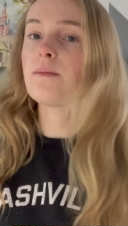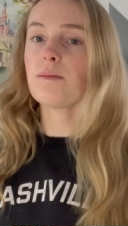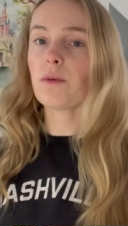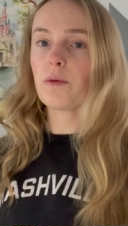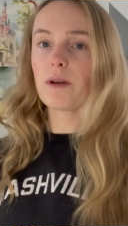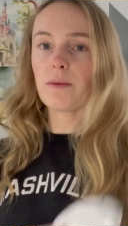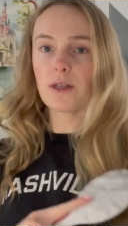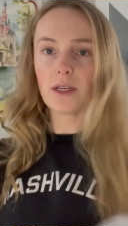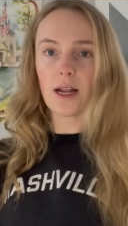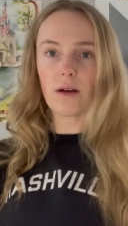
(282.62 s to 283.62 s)
but when I
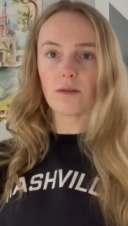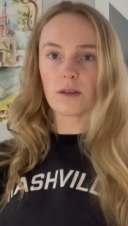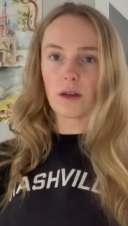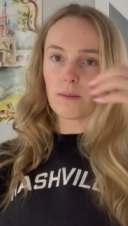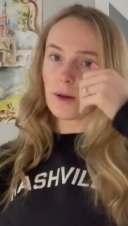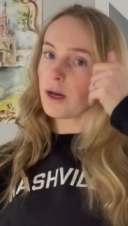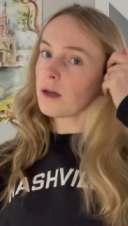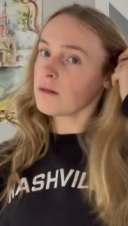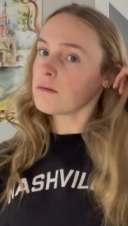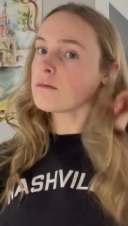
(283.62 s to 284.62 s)
brush it out, it's not bad.